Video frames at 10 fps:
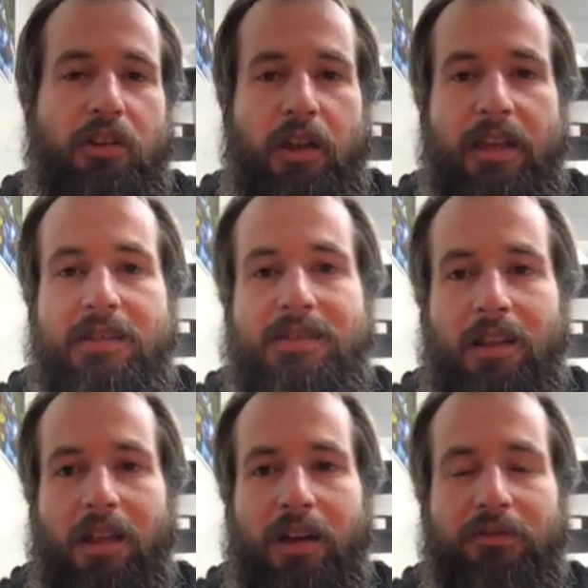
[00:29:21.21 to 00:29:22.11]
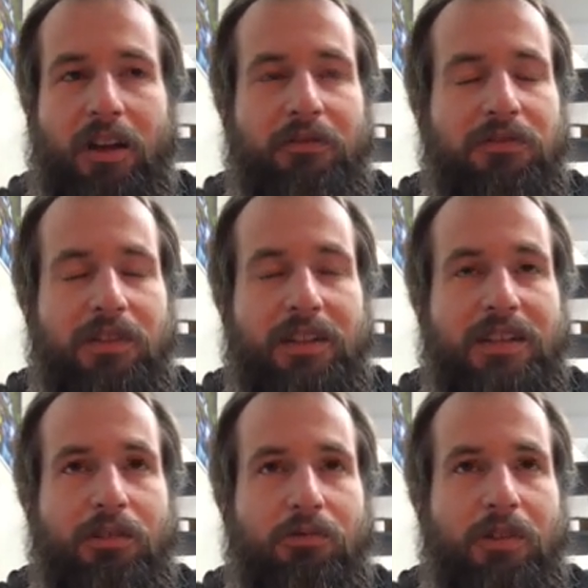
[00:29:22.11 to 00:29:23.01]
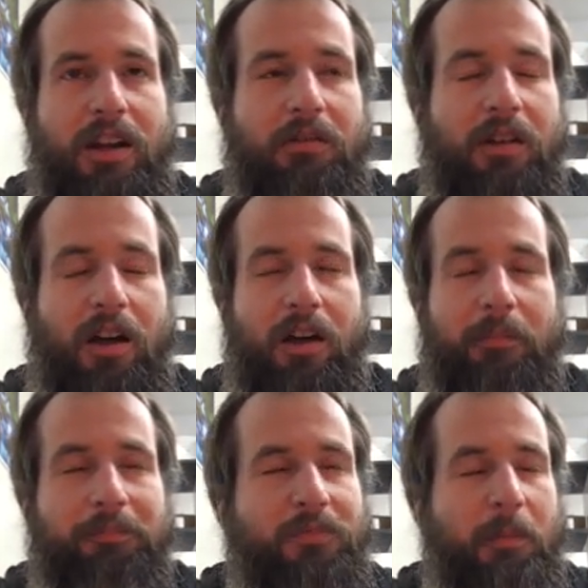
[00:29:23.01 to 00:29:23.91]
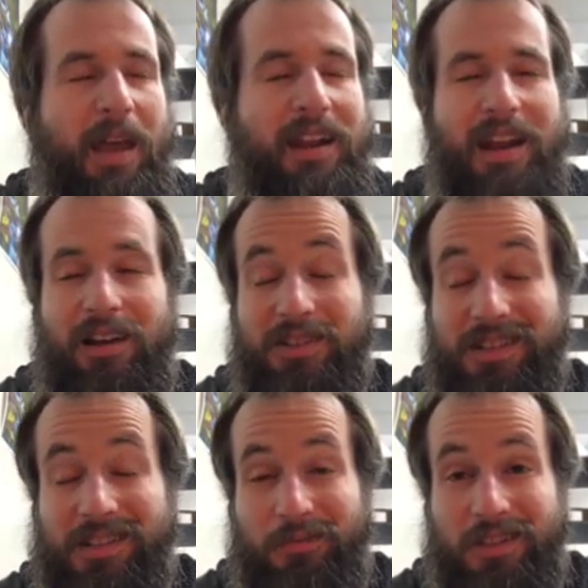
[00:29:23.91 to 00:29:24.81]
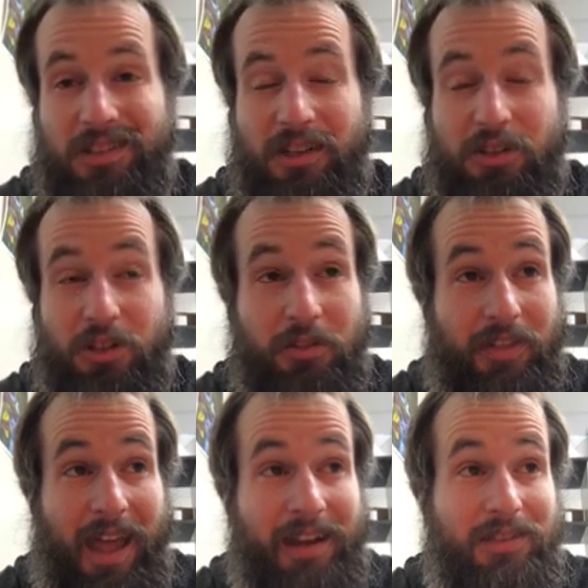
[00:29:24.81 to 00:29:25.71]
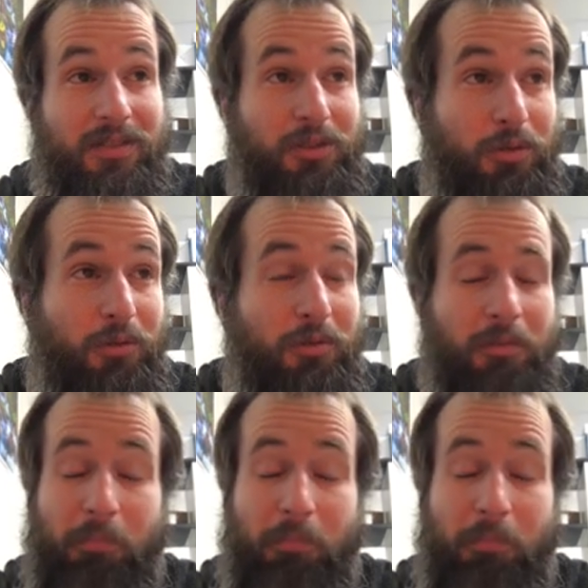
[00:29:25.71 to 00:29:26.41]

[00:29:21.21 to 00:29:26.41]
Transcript: there is a lot of conflicting meta-analyses of this literature. That is the truth.